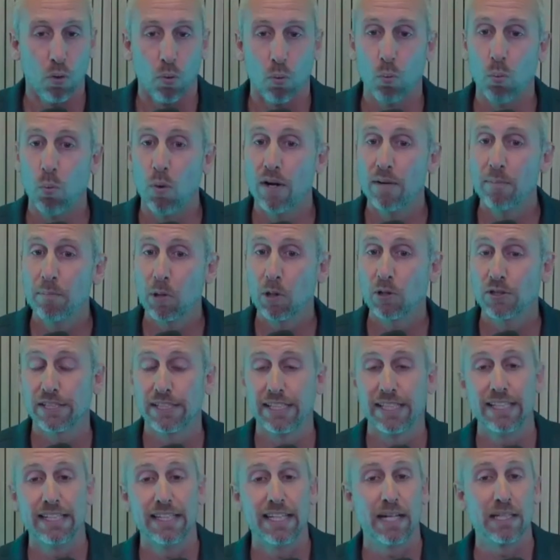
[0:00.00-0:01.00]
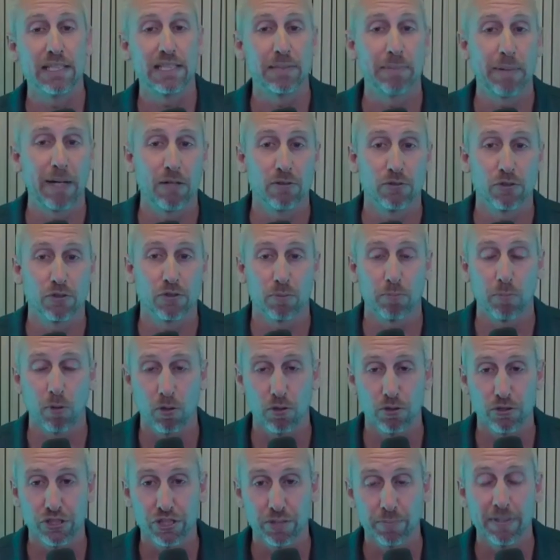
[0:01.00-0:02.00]
one person in that spouse or
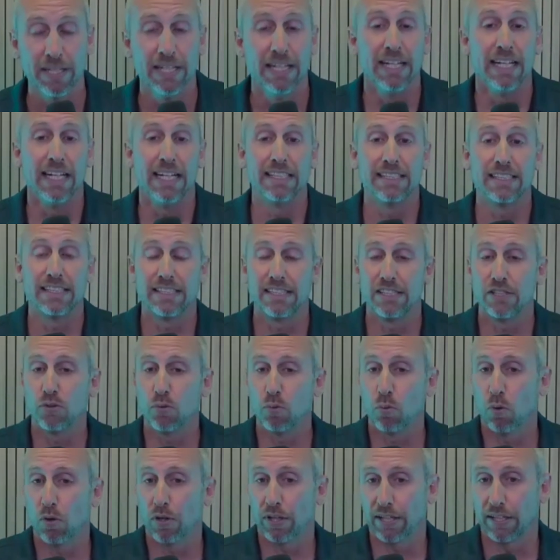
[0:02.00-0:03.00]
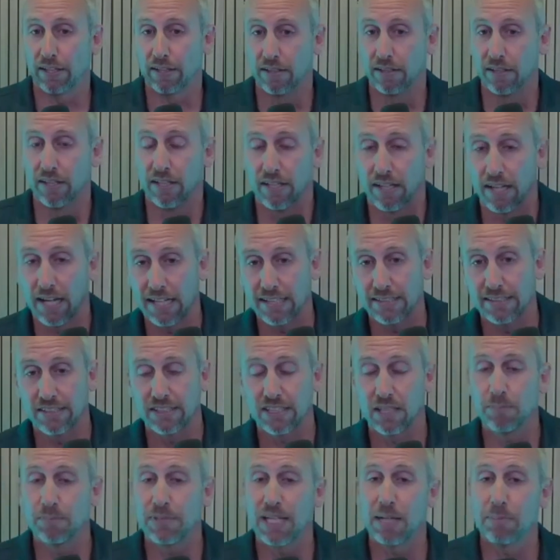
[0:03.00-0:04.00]
partnership is still working, has
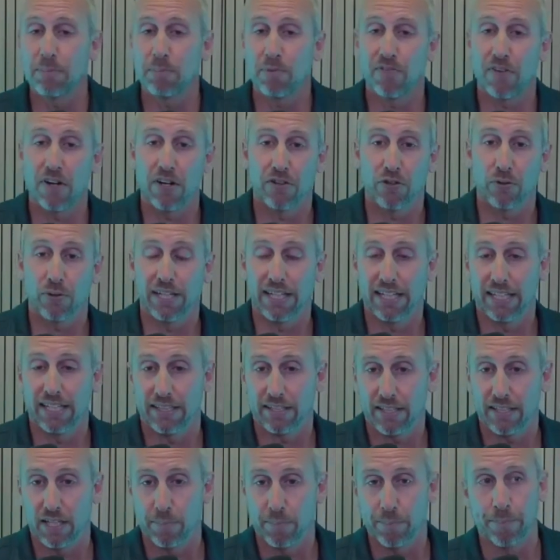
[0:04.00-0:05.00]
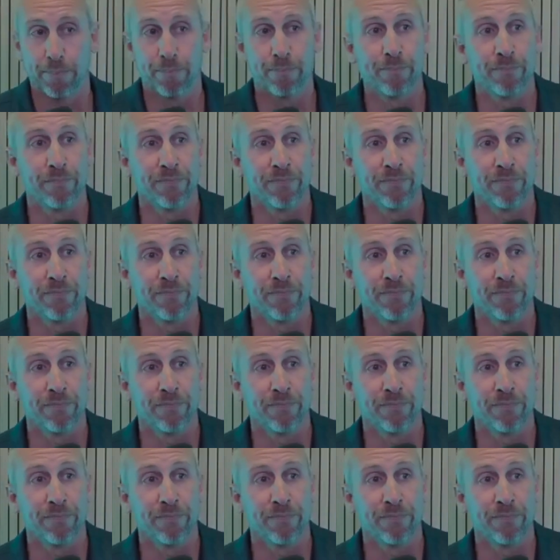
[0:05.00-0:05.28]
some type of other income,